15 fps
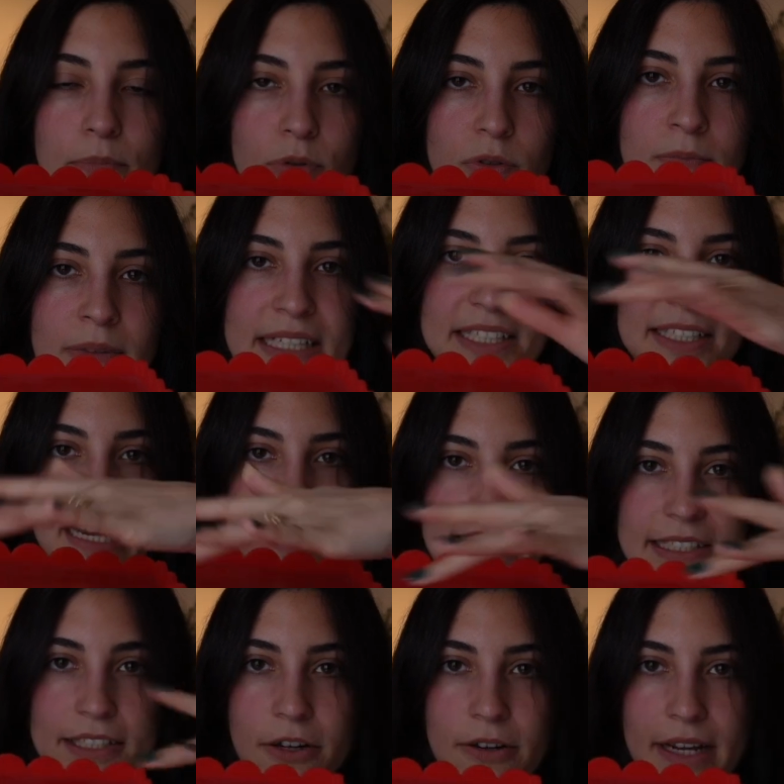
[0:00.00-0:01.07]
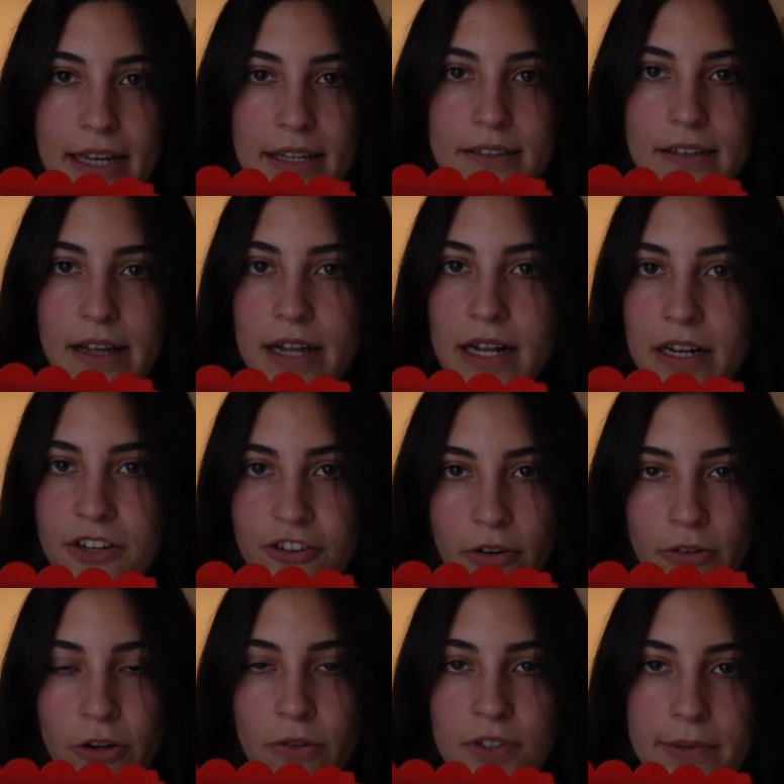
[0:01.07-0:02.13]
put my sunnies on it. I'll show
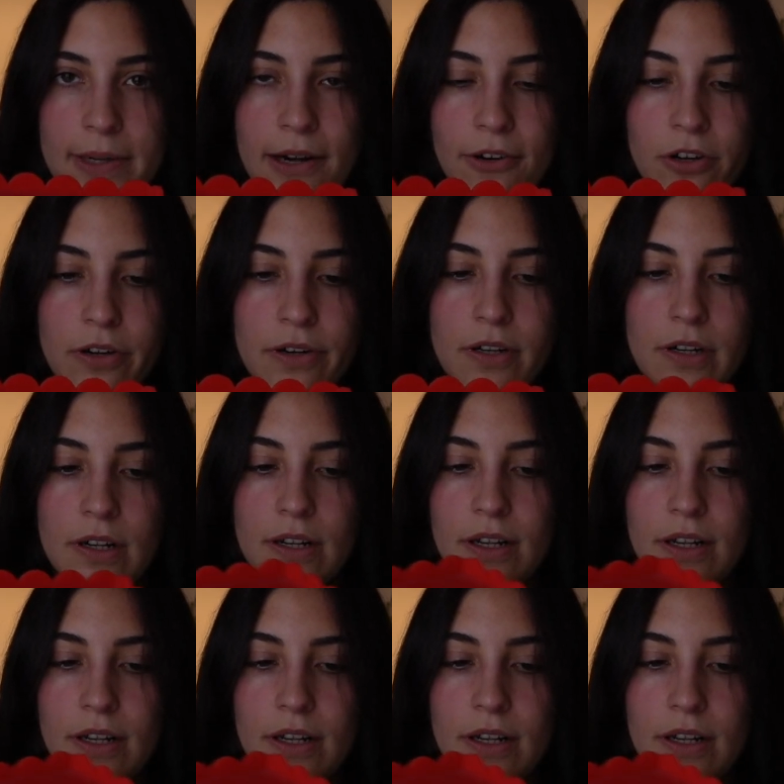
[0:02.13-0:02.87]
you on the B-roll.